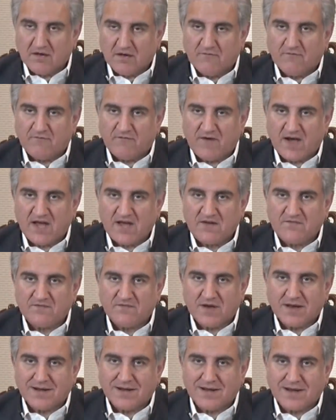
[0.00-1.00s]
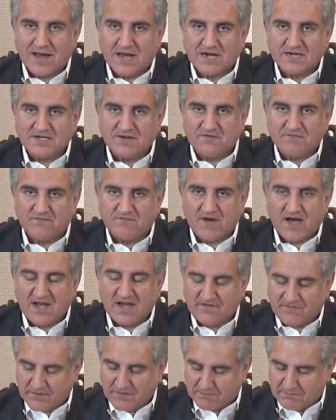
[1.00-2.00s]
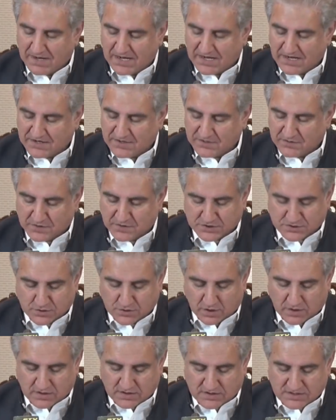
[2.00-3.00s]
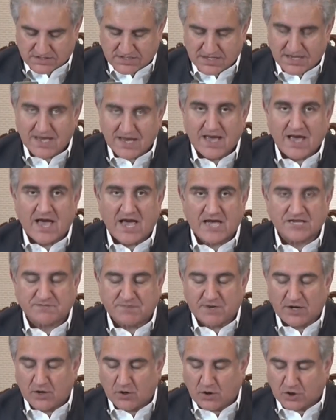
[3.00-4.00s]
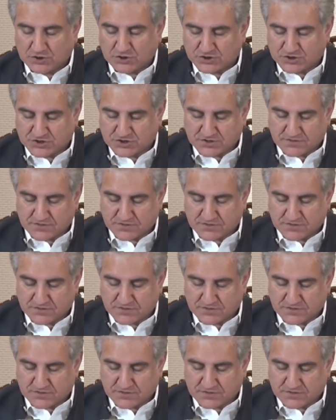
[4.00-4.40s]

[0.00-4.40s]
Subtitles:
595 million US dollars has been launched.